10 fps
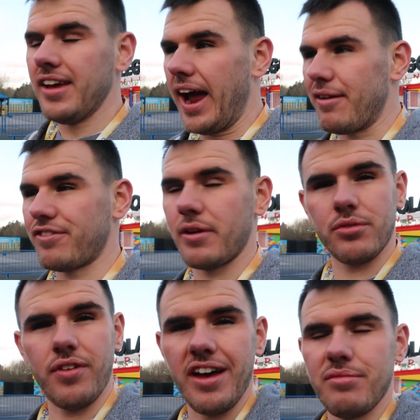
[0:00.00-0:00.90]
Everything
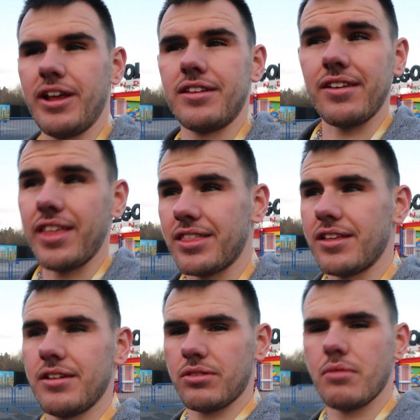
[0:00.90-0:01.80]
was 5 minutes. I think
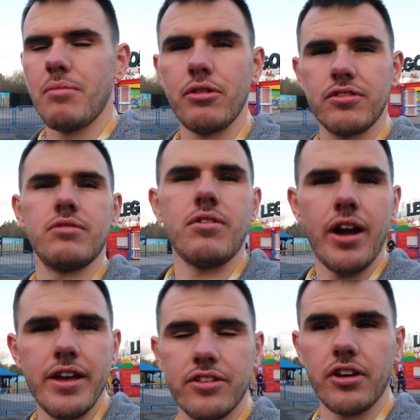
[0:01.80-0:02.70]
the most the
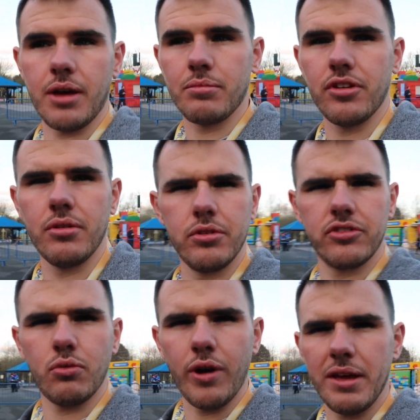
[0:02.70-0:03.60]
rides got up to was
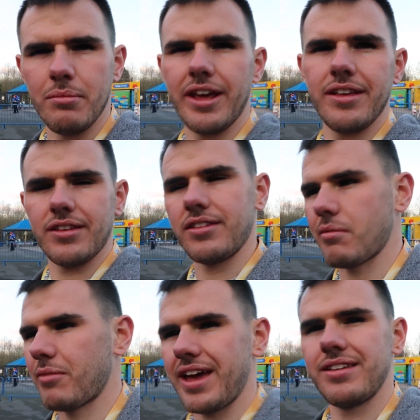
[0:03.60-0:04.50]
20 minutes in
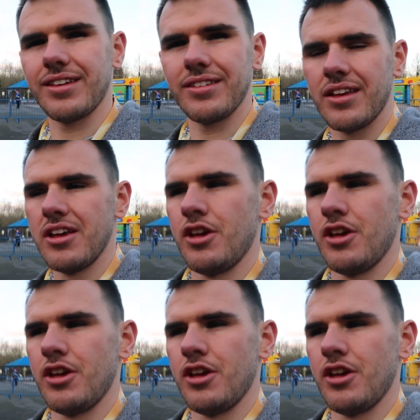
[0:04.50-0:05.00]
some cases,